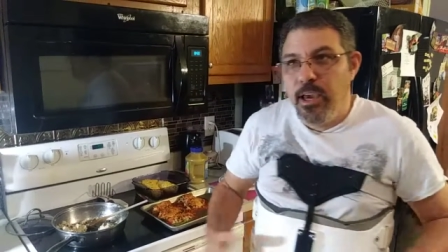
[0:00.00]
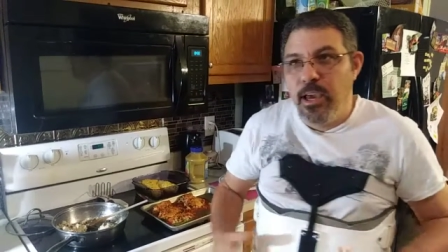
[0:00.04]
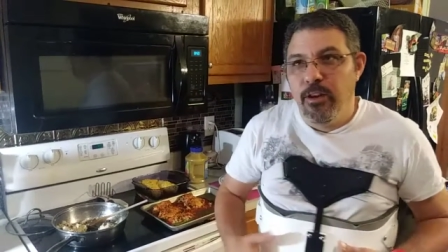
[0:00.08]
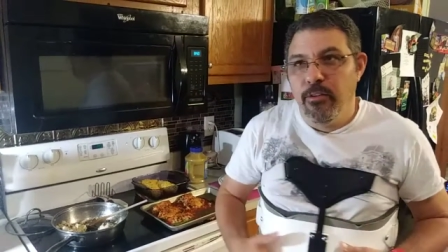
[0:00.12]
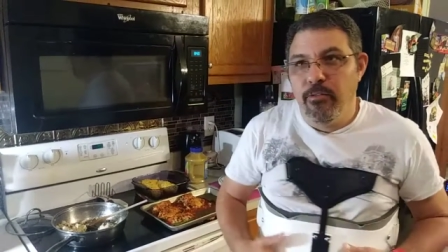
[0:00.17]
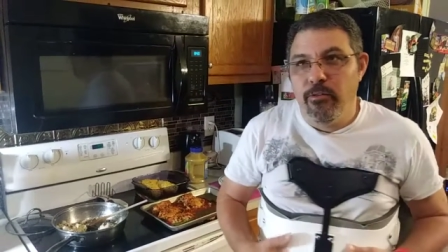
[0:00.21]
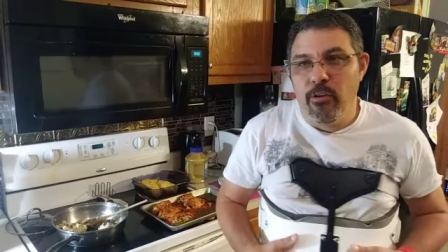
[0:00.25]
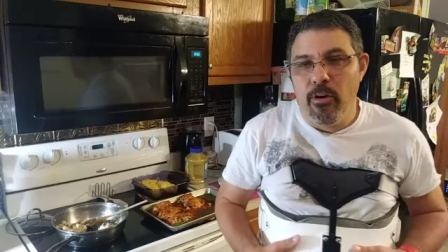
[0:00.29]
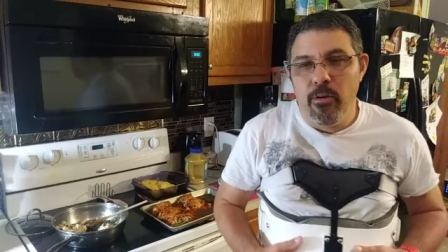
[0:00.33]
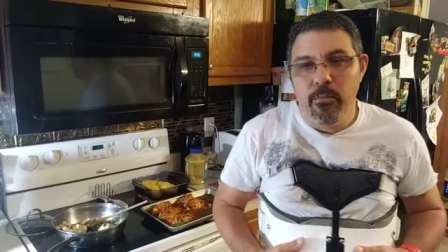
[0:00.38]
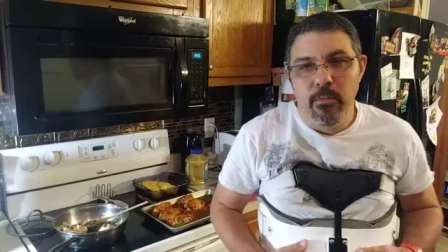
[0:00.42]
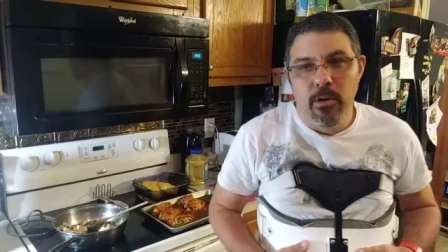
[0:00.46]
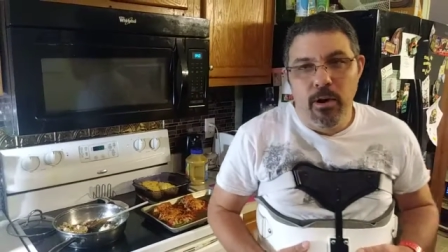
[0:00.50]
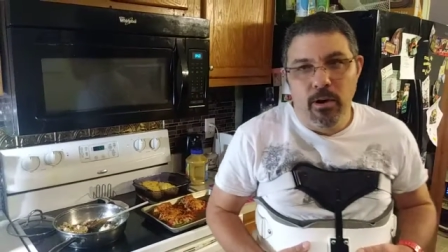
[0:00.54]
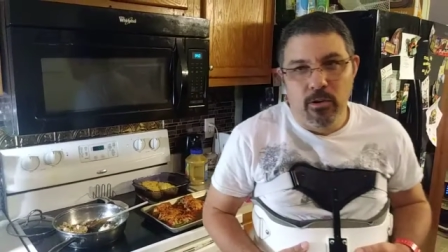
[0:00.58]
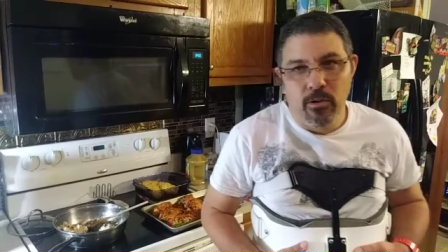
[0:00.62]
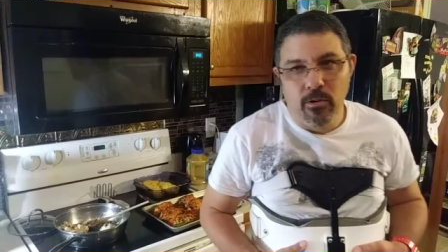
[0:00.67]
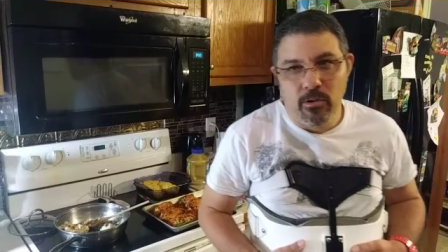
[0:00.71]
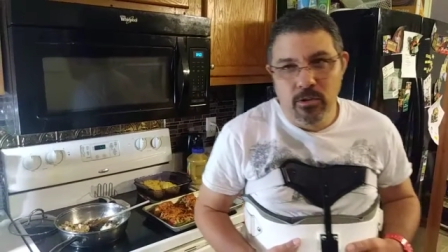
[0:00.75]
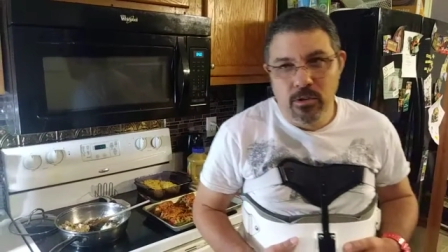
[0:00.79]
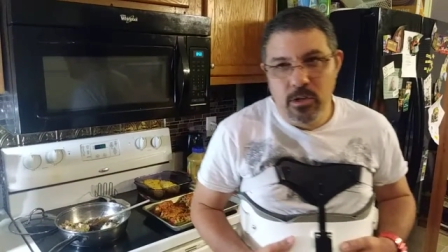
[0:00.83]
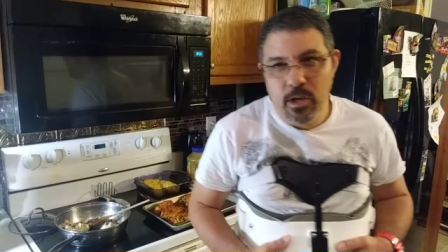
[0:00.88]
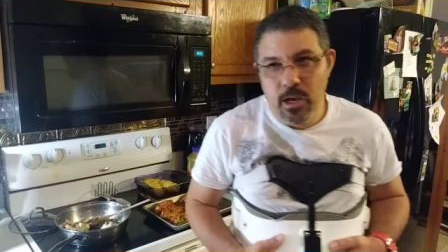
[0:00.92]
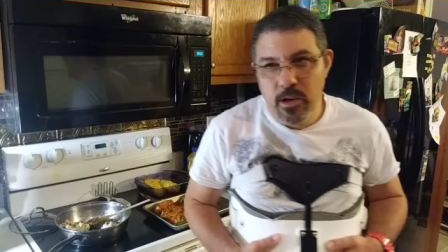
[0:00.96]
And from
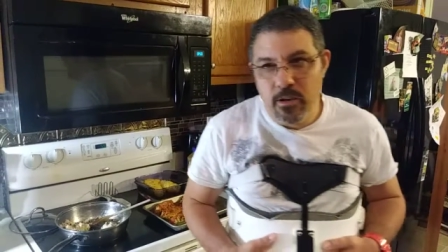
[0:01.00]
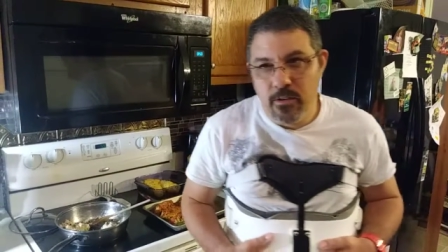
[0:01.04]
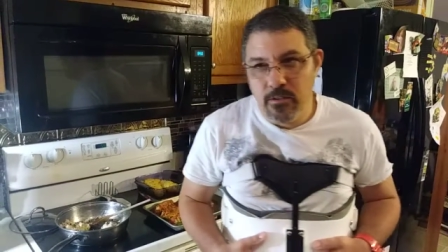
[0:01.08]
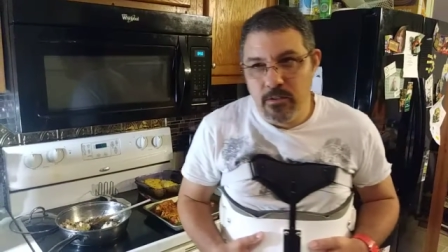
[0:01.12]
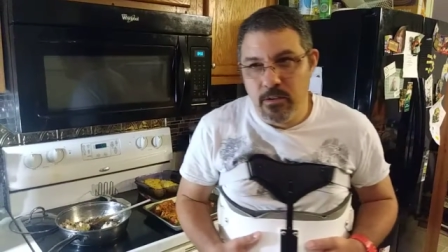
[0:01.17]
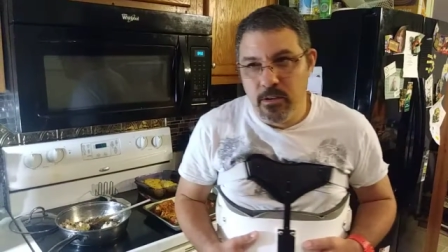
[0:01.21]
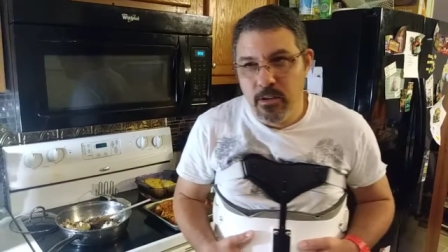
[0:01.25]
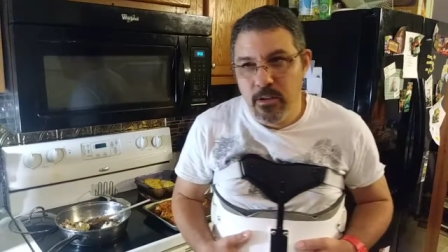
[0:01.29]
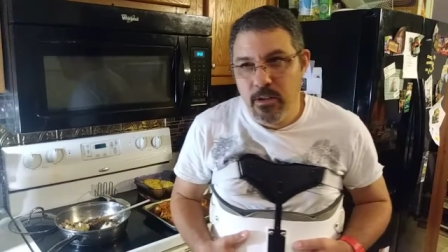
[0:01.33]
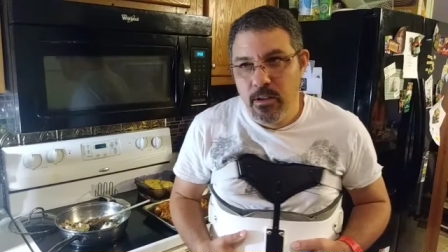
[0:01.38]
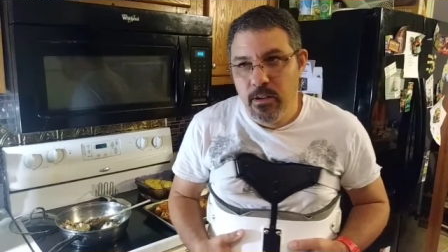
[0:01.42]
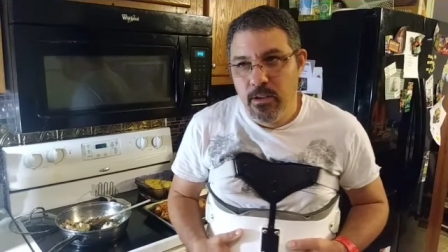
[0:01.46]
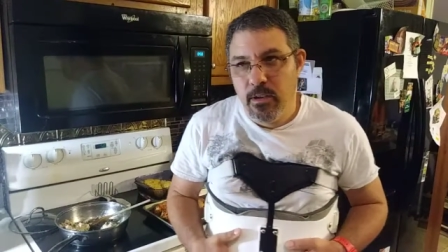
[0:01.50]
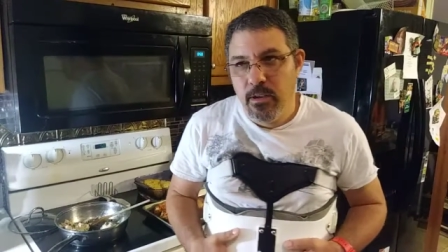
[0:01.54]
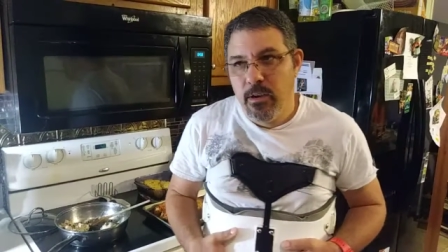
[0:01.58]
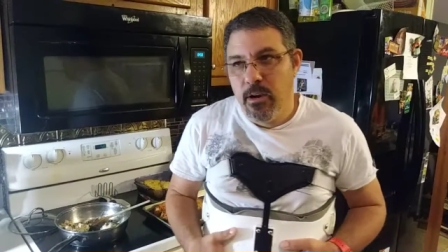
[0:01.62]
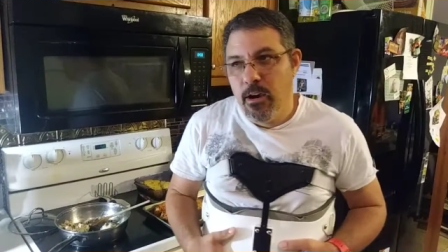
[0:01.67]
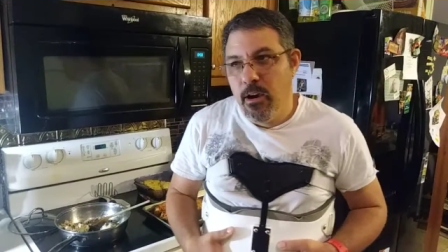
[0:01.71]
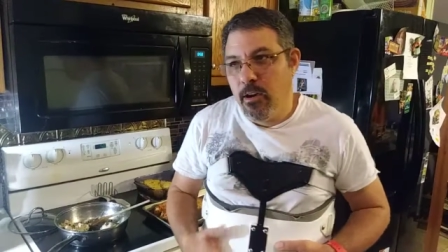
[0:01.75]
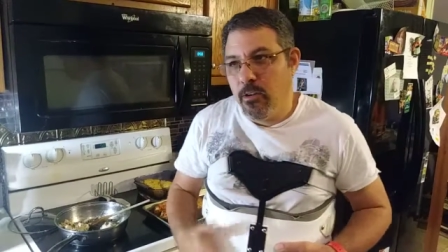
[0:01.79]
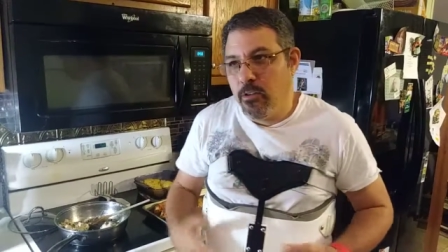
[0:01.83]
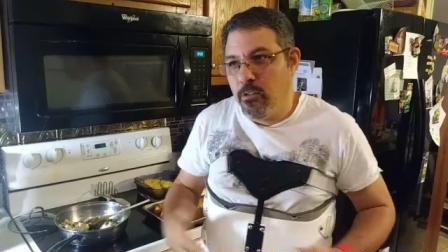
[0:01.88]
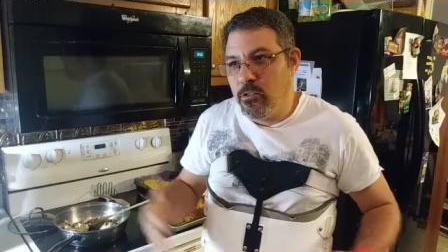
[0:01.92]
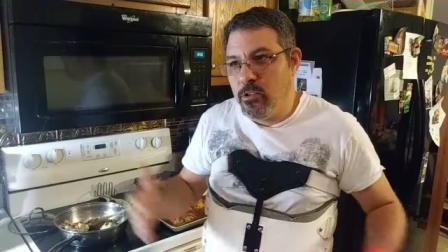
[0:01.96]
Uncle Jason,
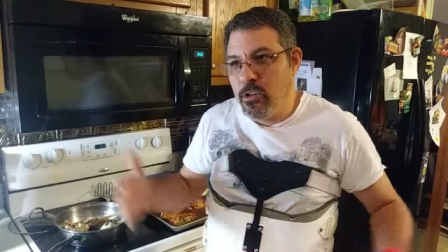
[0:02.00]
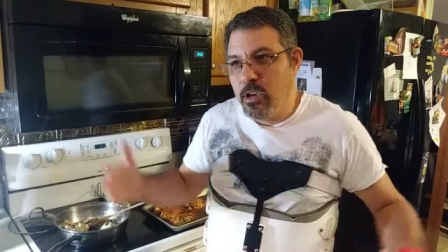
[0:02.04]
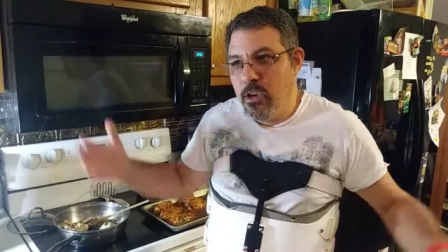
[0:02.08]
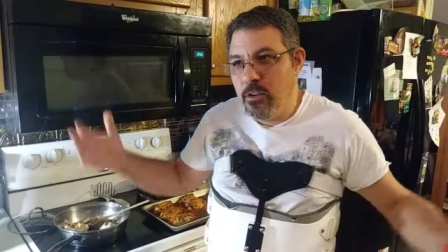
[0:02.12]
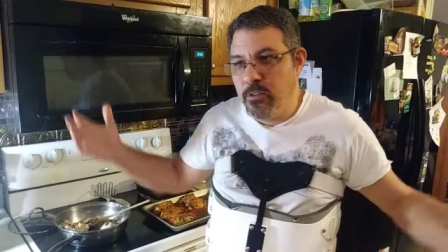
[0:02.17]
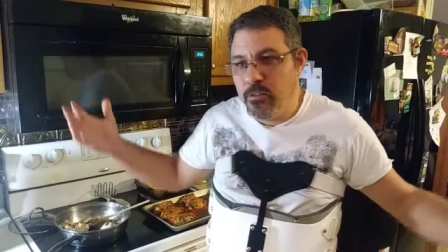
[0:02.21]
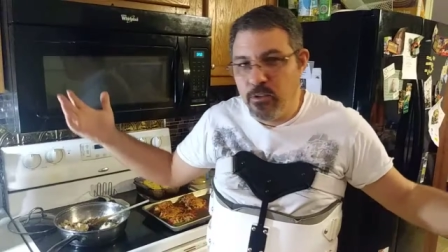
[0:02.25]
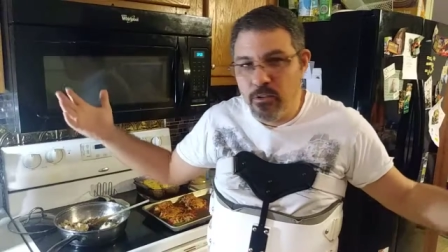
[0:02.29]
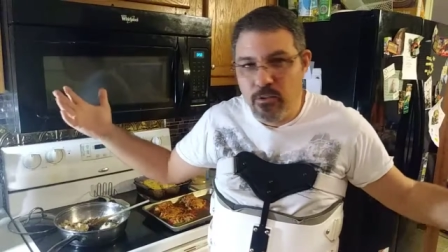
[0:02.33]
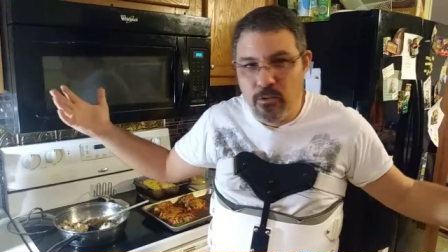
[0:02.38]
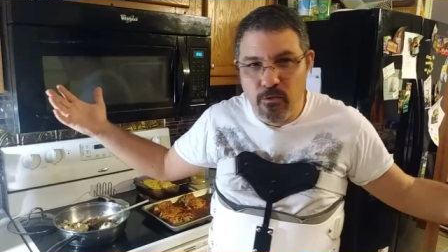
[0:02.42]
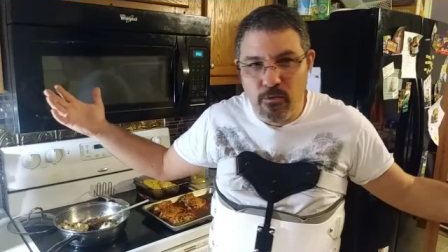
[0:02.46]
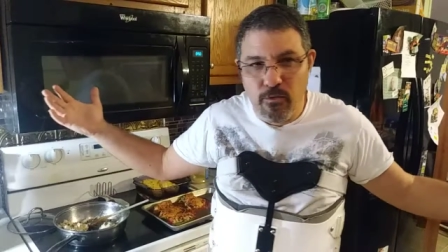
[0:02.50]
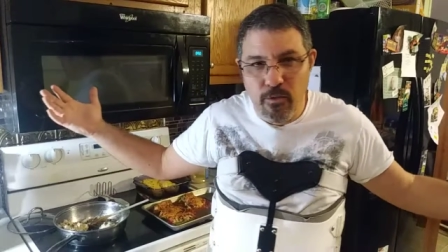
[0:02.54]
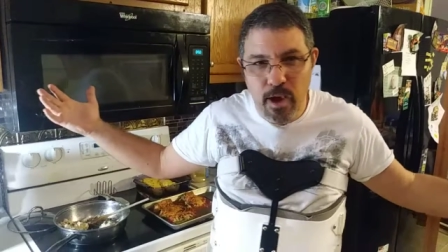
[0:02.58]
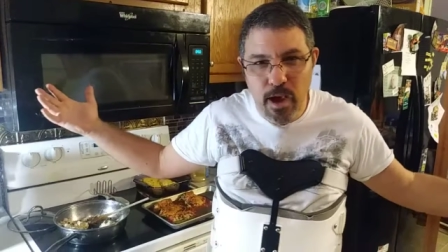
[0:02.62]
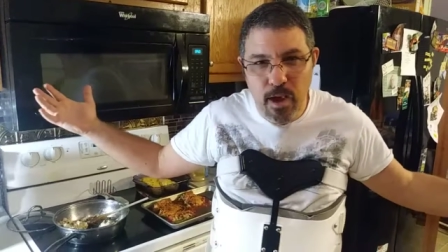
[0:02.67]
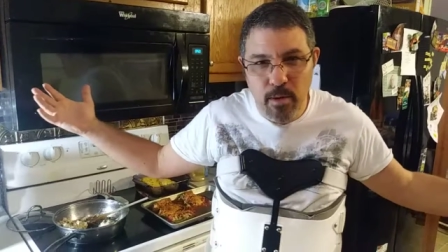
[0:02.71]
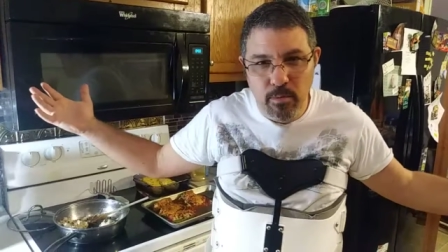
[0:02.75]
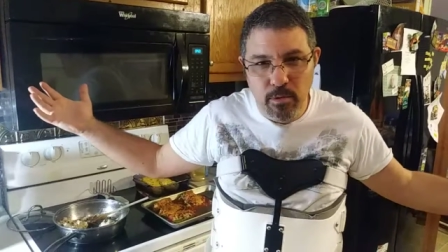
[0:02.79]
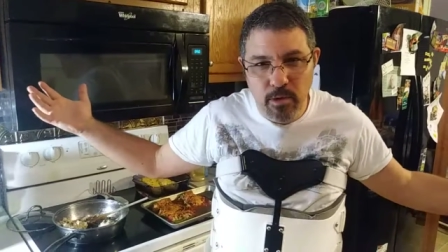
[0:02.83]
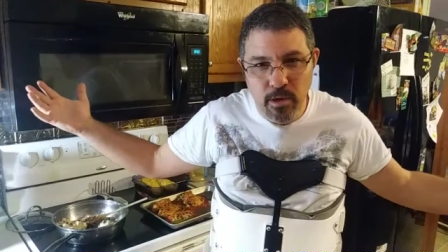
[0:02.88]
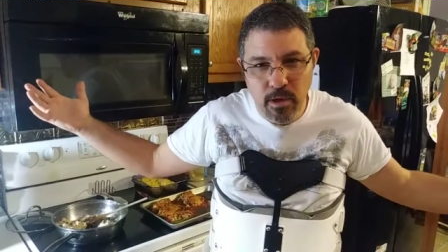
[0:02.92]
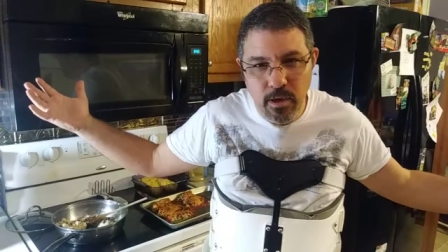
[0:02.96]
Uncle Jason's
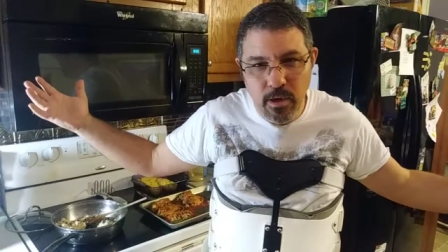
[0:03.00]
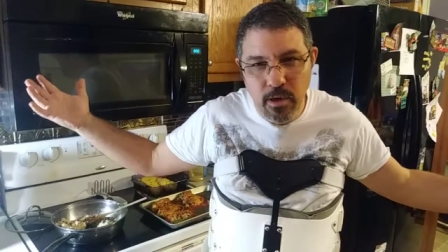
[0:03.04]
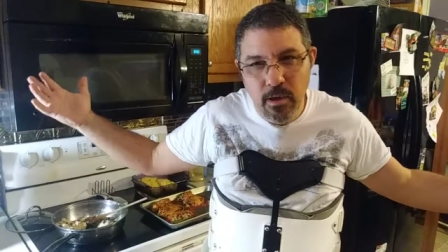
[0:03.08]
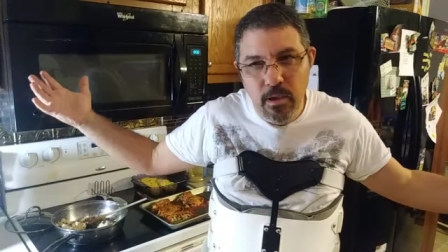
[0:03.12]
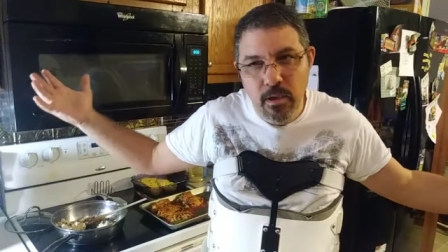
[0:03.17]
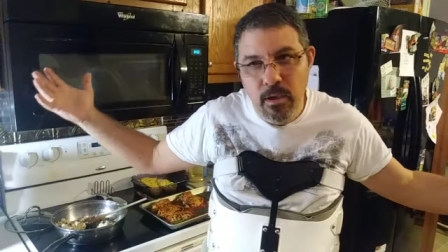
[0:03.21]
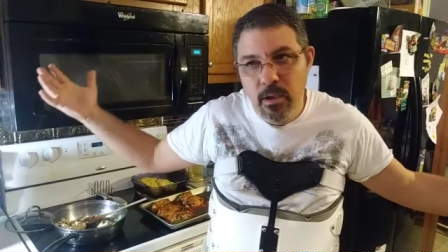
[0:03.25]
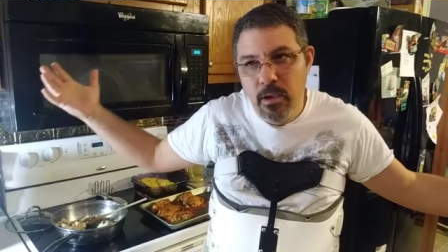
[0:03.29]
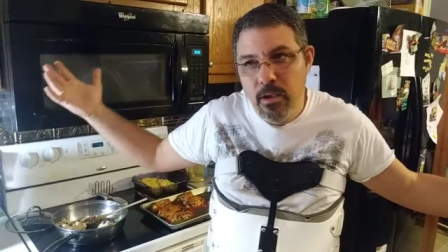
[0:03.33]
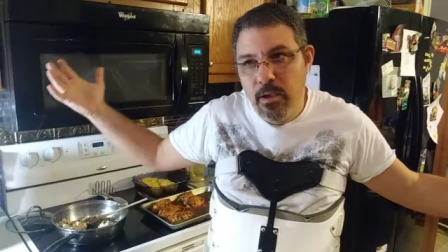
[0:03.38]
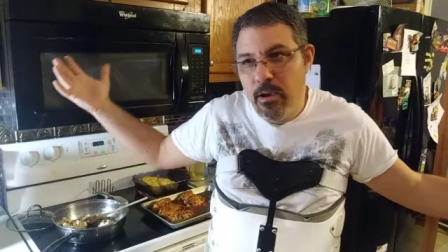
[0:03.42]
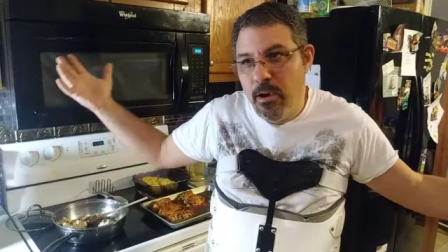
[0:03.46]
family,